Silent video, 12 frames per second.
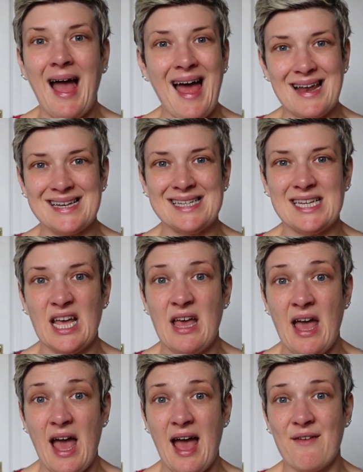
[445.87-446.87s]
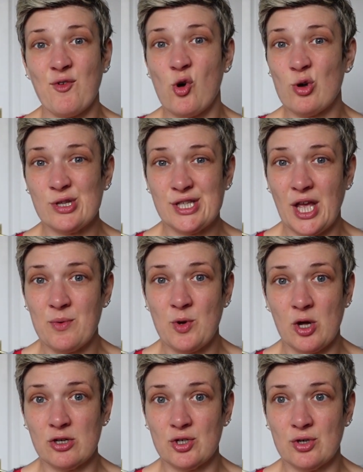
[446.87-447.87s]
And I've also
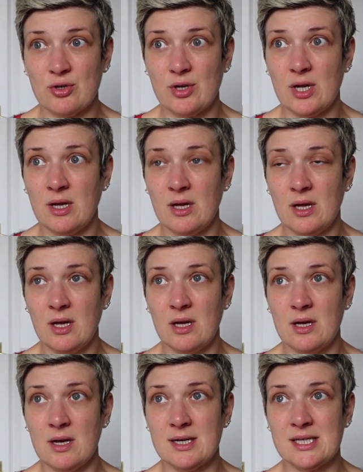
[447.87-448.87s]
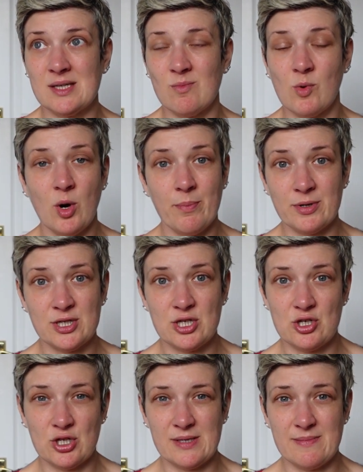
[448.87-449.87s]
not done a small bust
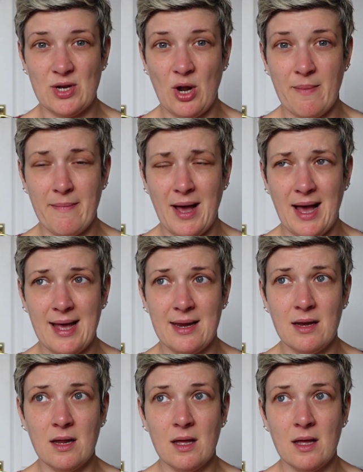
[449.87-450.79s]
adjustment on mine